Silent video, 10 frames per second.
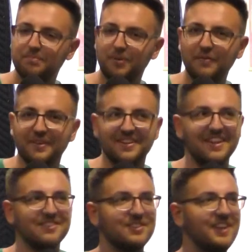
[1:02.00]
Perfect.
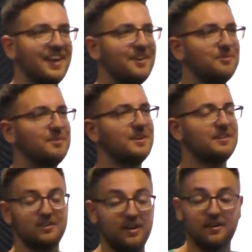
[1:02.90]
And today
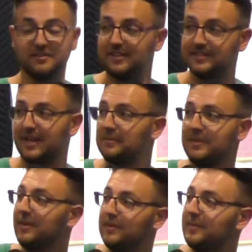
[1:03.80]
that's got to be
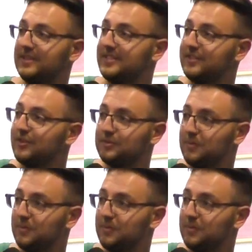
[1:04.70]
one of the best intros